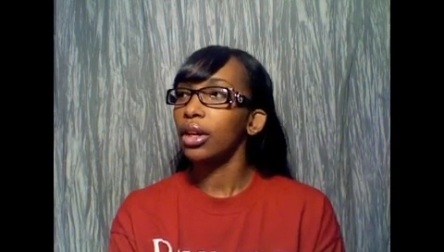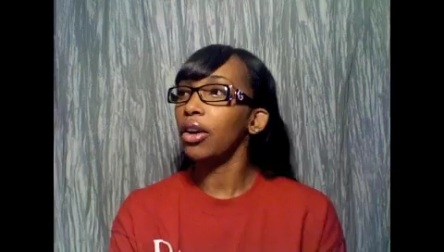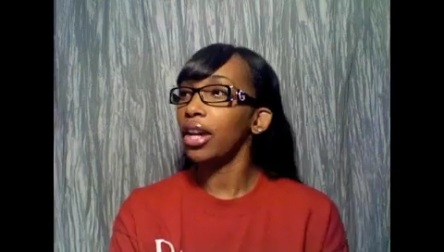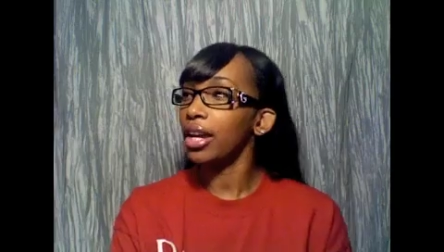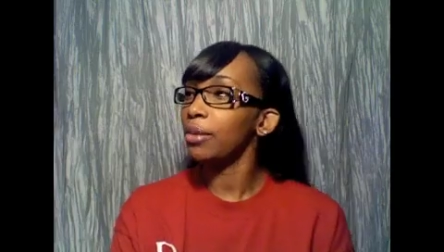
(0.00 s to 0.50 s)

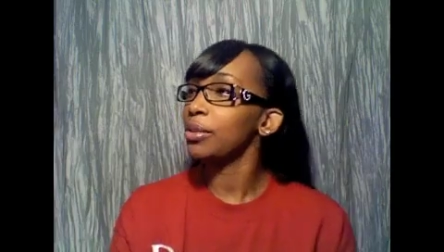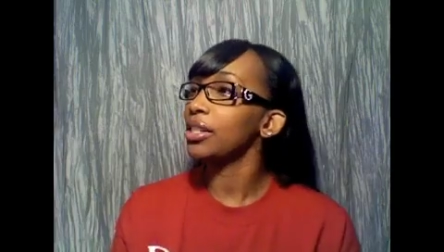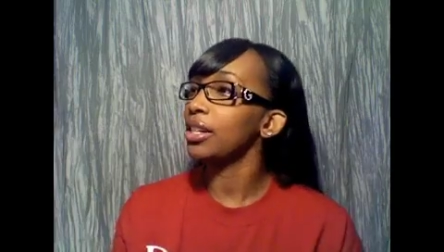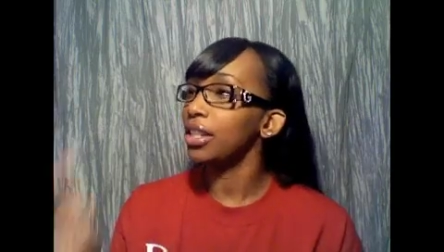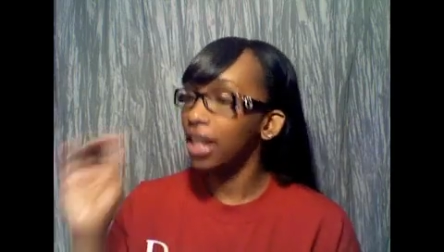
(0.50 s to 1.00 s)
Okay,
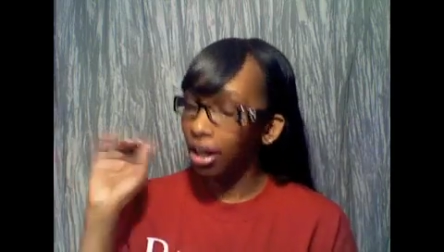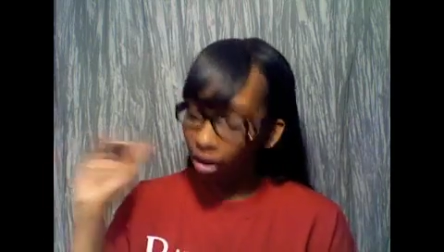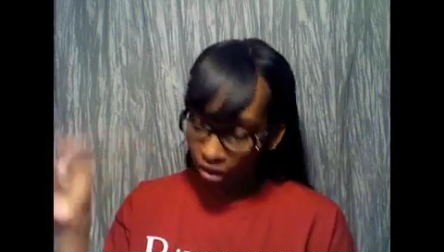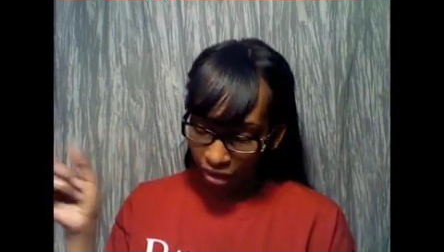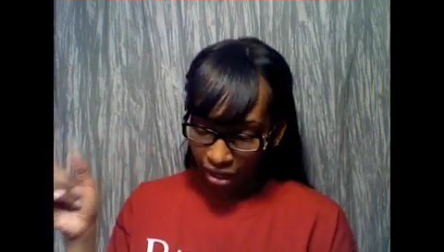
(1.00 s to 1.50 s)
now
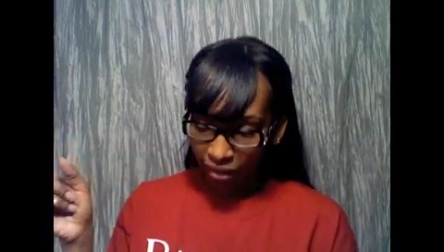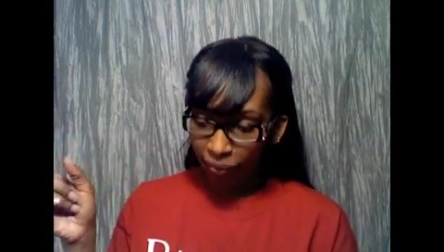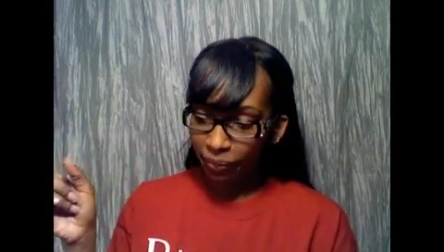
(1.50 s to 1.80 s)
all right.